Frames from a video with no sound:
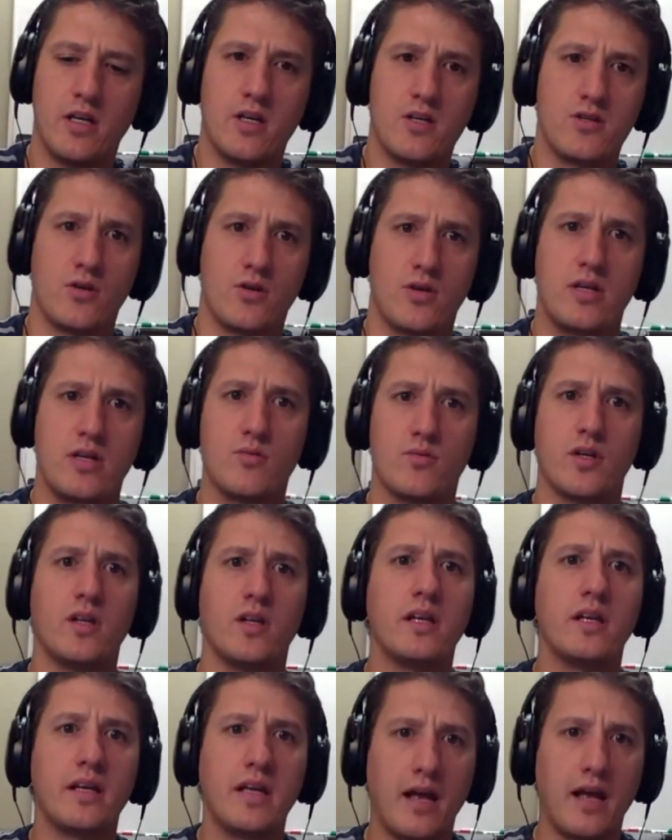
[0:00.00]
so he
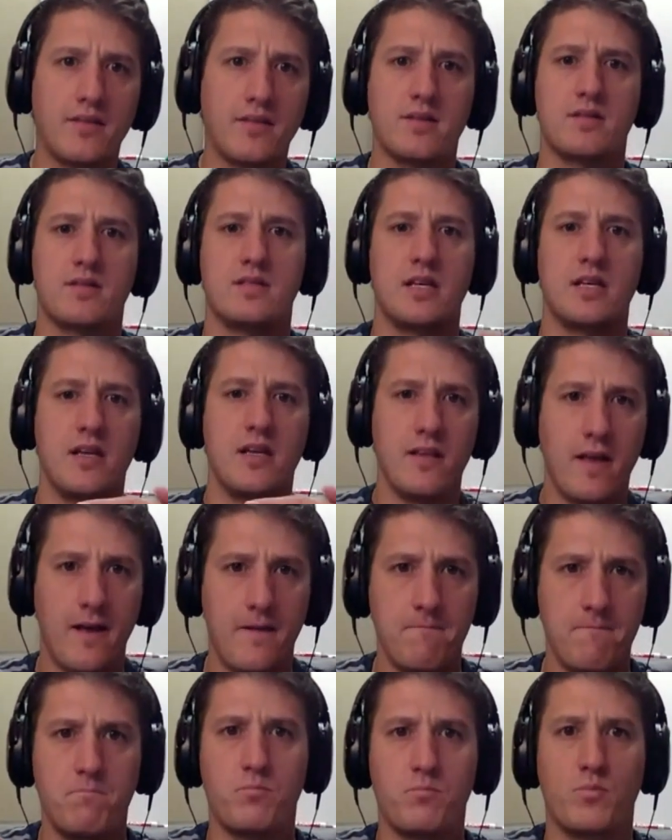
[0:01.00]
really got to see
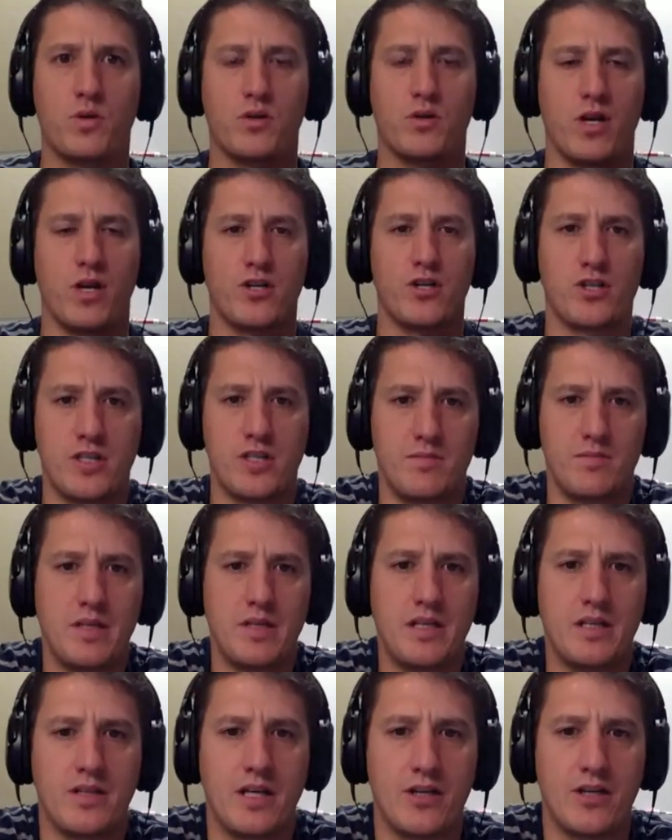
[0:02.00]
that progression in
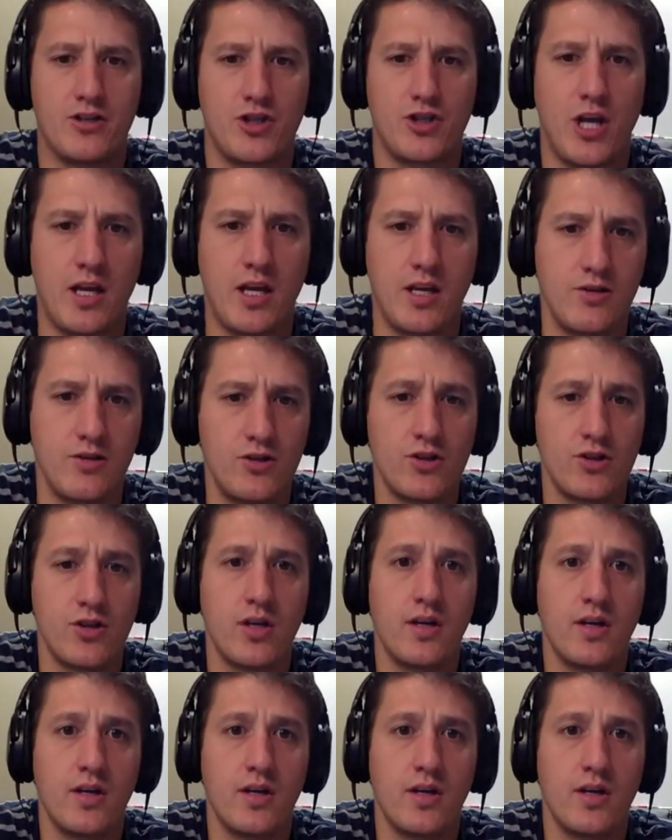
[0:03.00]
me and that change,